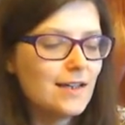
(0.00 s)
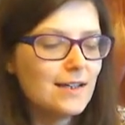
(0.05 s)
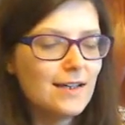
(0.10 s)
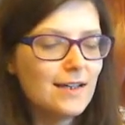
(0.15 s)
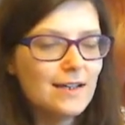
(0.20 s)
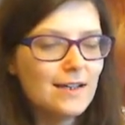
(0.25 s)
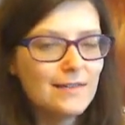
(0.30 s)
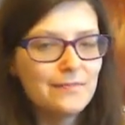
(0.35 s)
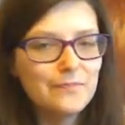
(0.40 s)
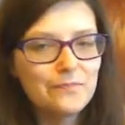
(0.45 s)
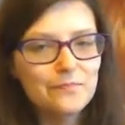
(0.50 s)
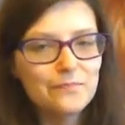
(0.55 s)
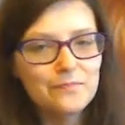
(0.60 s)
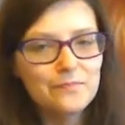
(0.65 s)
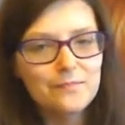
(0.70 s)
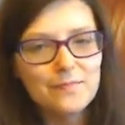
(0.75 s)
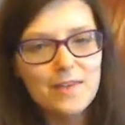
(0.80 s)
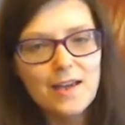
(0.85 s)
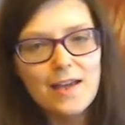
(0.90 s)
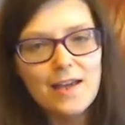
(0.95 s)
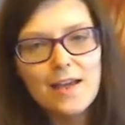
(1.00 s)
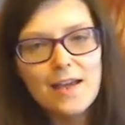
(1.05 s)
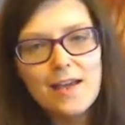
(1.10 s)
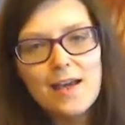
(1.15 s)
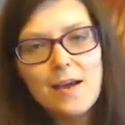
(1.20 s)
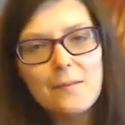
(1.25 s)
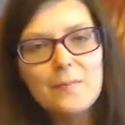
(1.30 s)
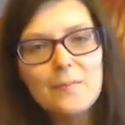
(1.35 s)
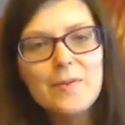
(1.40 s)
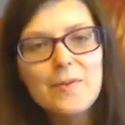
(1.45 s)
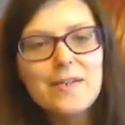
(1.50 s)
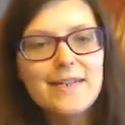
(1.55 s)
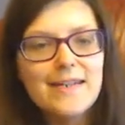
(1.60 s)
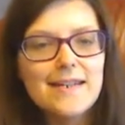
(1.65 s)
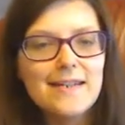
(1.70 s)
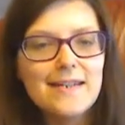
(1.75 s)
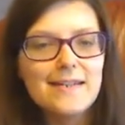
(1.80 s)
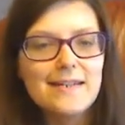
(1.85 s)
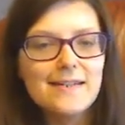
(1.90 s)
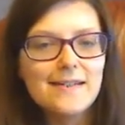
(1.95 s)
Now buzz
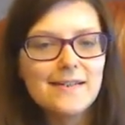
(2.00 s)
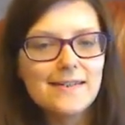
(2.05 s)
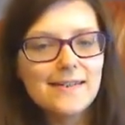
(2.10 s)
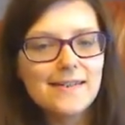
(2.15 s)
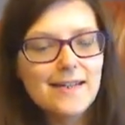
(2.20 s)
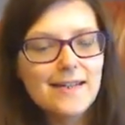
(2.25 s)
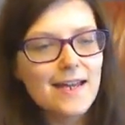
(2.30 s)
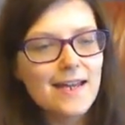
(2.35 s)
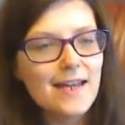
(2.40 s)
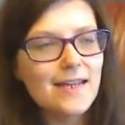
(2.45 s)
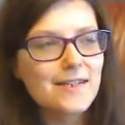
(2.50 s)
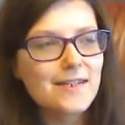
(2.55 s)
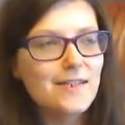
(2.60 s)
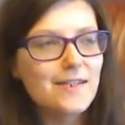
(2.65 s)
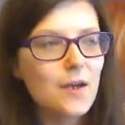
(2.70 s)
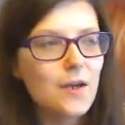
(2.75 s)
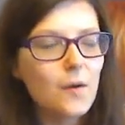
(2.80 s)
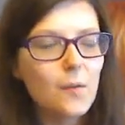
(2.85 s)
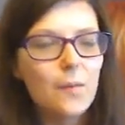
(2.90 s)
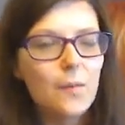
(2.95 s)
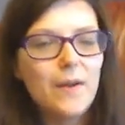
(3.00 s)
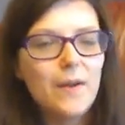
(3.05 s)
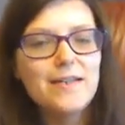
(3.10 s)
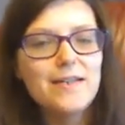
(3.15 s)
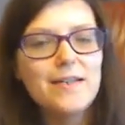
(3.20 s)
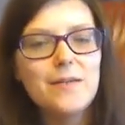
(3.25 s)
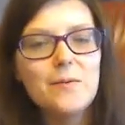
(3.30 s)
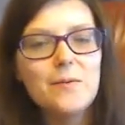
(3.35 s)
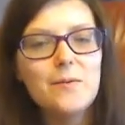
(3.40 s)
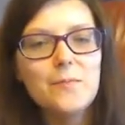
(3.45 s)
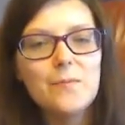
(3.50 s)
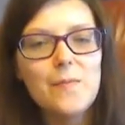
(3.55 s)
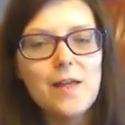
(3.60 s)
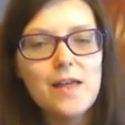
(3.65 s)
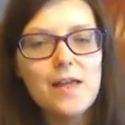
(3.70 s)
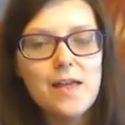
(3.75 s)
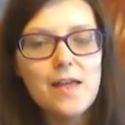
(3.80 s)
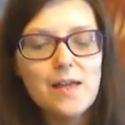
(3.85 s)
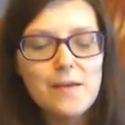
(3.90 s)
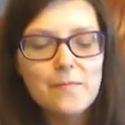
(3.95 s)
agent is when you
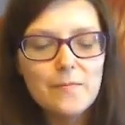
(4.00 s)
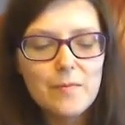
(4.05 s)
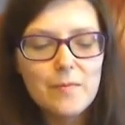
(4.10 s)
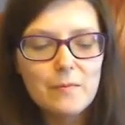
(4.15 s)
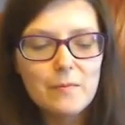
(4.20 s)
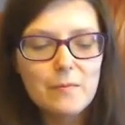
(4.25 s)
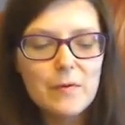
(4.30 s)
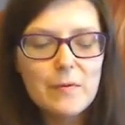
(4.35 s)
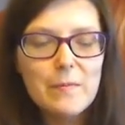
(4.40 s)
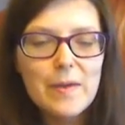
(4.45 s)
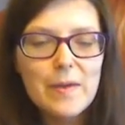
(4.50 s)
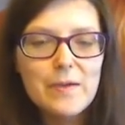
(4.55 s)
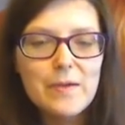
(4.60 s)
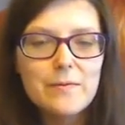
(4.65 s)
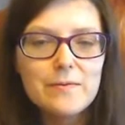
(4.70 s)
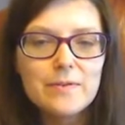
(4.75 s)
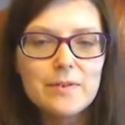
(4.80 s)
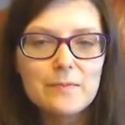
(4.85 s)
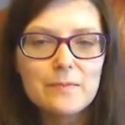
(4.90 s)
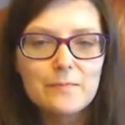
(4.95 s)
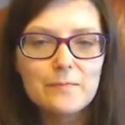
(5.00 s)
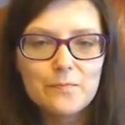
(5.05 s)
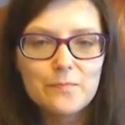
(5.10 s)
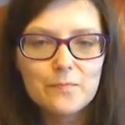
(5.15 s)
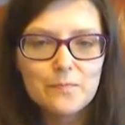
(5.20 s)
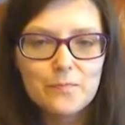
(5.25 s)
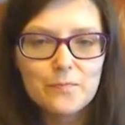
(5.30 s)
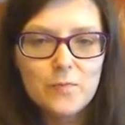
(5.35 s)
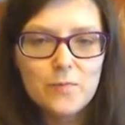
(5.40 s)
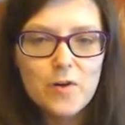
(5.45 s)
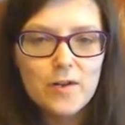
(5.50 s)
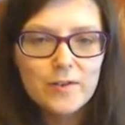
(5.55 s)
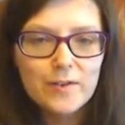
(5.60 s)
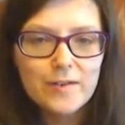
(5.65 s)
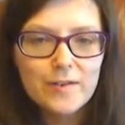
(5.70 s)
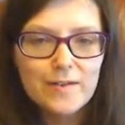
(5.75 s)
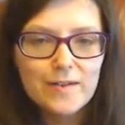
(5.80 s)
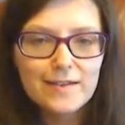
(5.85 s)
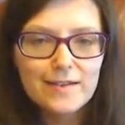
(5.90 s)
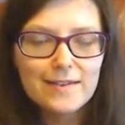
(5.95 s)
um, promote
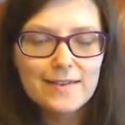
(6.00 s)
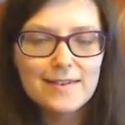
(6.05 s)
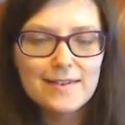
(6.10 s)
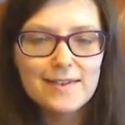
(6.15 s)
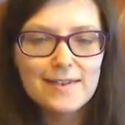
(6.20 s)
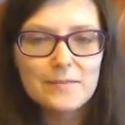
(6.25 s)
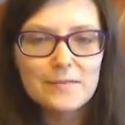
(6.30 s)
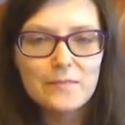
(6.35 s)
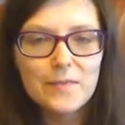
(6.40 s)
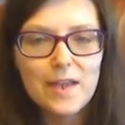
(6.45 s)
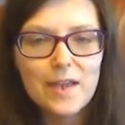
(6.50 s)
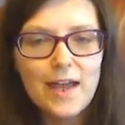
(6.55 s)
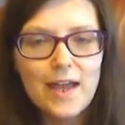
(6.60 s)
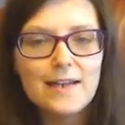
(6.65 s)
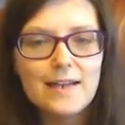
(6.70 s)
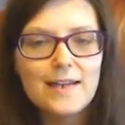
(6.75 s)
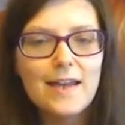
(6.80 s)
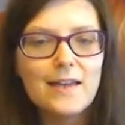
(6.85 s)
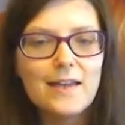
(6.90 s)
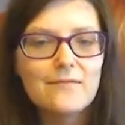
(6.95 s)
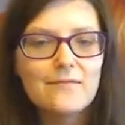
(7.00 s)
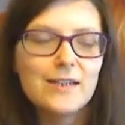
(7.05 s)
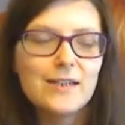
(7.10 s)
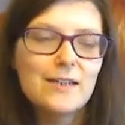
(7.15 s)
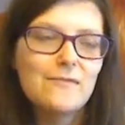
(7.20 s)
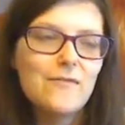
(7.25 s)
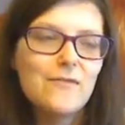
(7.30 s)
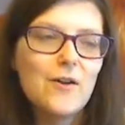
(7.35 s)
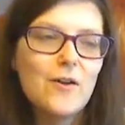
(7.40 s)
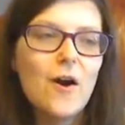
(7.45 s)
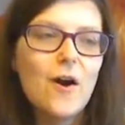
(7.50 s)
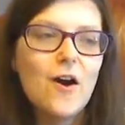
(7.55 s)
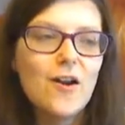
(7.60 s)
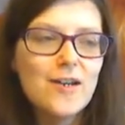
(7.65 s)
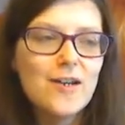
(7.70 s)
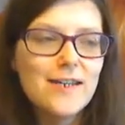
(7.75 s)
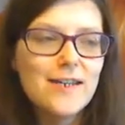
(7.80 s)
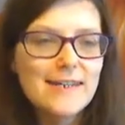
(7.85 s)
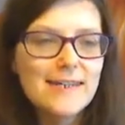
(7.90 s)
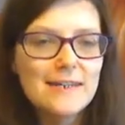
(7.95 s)
products and you have to give your
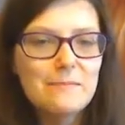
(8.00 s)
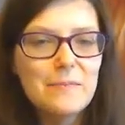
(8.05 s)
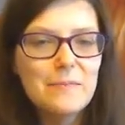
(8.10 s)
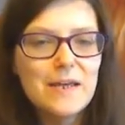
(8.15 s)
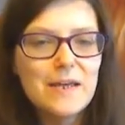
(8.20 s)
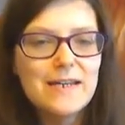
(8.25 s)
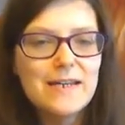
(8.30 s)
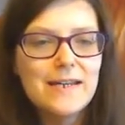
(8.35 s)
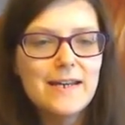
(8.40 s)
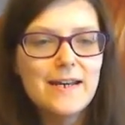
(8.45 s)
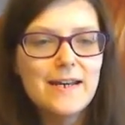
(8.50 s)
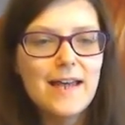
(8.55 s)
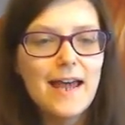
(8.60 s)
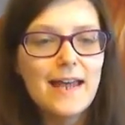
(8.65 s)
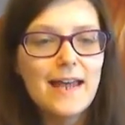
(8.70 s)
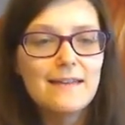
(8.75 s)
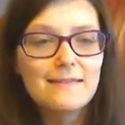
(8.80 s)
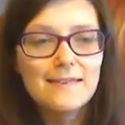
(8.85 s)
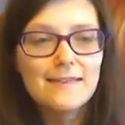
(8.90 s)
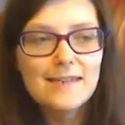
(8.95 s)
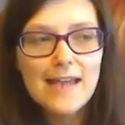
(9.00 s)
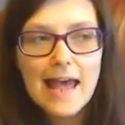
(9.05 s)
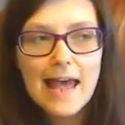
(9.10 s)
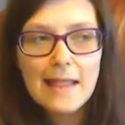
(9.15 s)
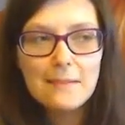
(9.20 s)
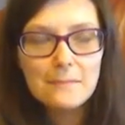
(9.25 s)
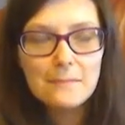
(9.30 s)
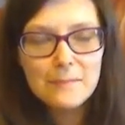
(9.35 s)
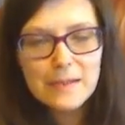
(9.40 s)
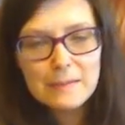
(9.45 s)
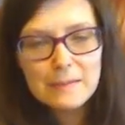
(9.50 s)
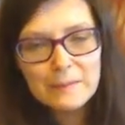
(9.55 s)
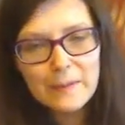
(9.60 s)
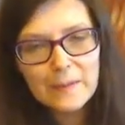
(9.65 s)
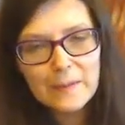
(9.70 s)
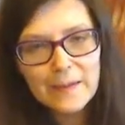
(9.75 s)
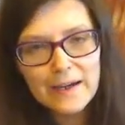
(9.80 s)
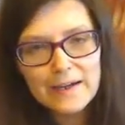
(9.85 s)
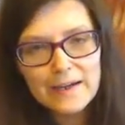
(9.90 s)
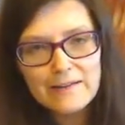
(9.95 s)
honest opinion and tell
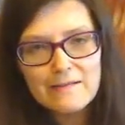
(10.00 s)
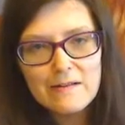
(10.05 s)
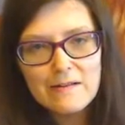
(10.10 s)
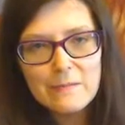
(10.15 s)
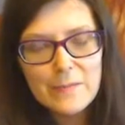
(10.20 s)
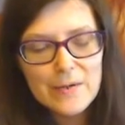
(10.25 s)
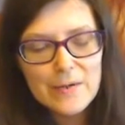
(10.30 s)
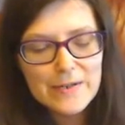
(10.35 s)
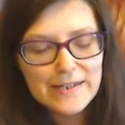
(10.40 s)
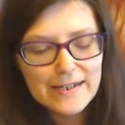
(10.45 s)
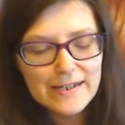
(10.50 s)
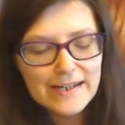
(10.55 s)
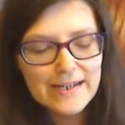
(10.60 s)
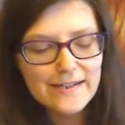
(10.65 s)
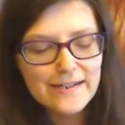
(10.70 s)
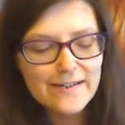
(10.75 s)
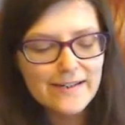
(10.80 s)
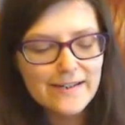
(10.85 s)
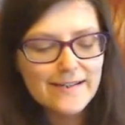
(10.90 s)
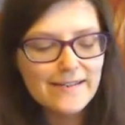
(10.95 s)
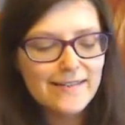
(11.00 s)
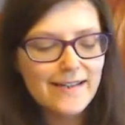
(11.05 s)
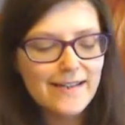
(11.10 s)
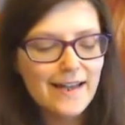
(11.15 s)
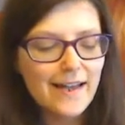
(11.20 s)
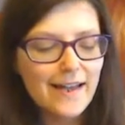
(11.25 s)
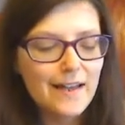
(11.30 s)
people that you're a buzz agent